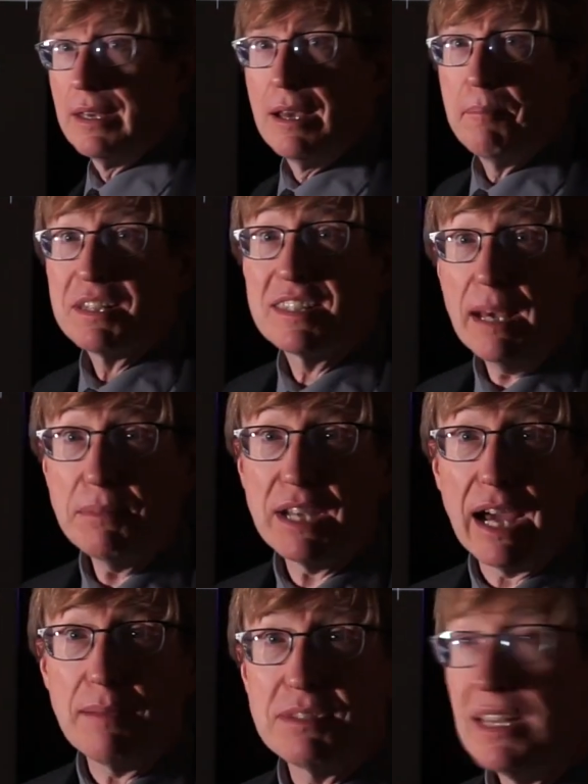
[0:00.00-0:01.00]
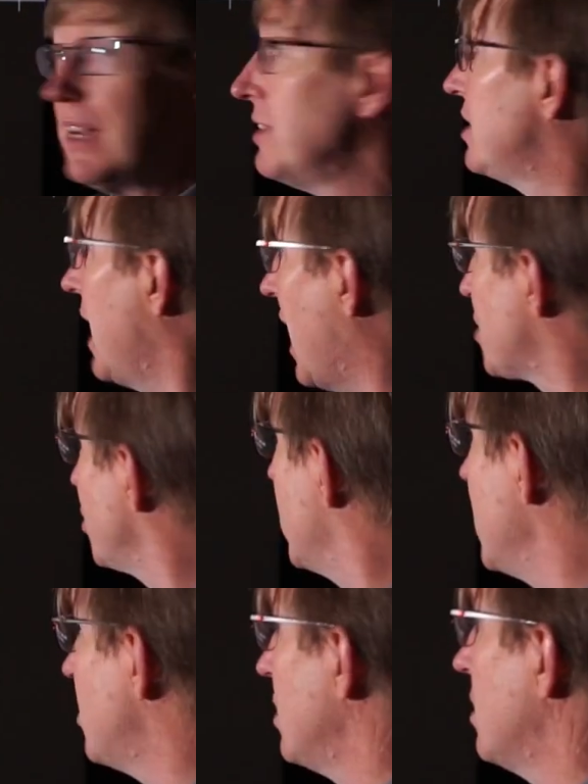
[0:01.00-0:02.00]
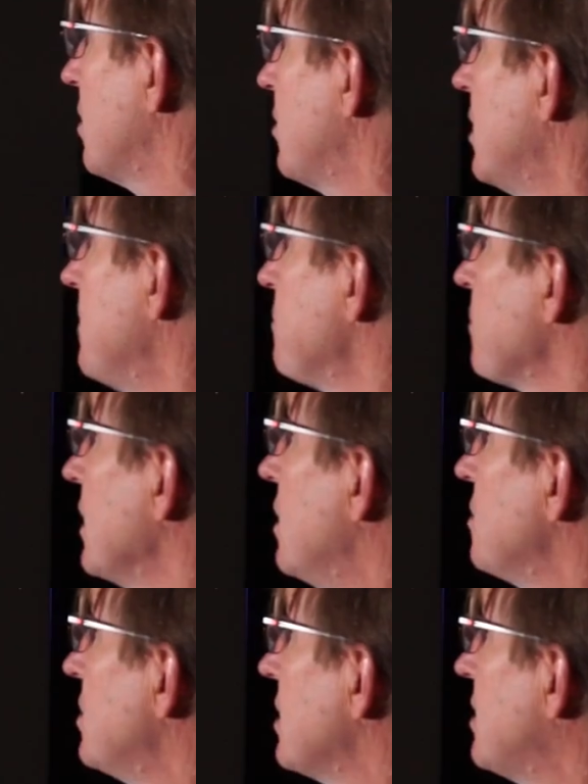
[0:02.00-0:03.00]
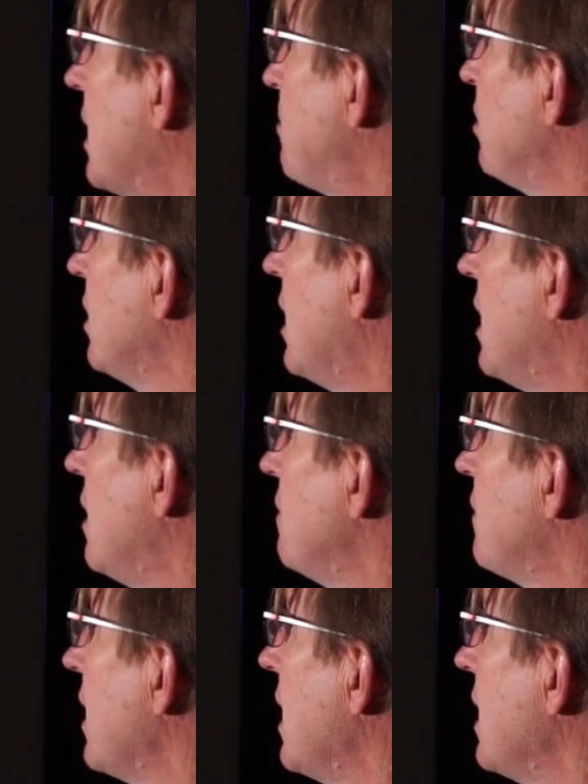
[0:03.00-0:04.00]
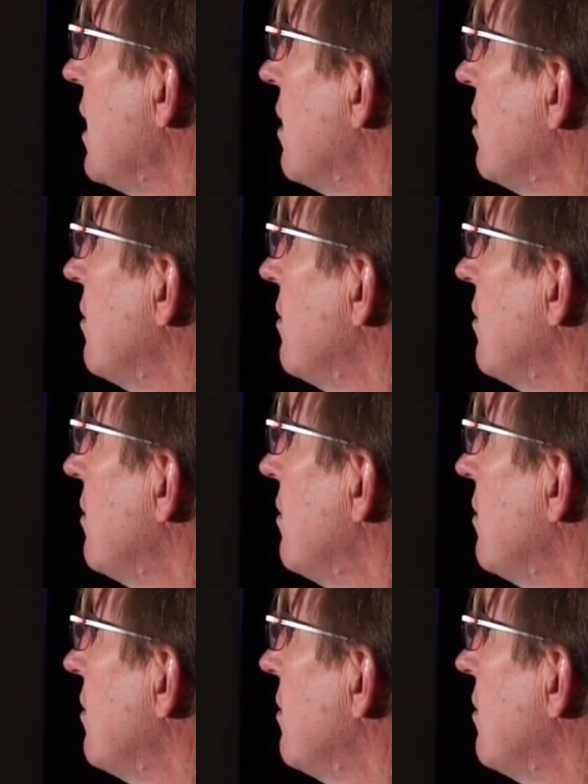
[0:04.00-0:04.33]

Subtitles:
But sometimes they actually hit the Earth. Here's an example of a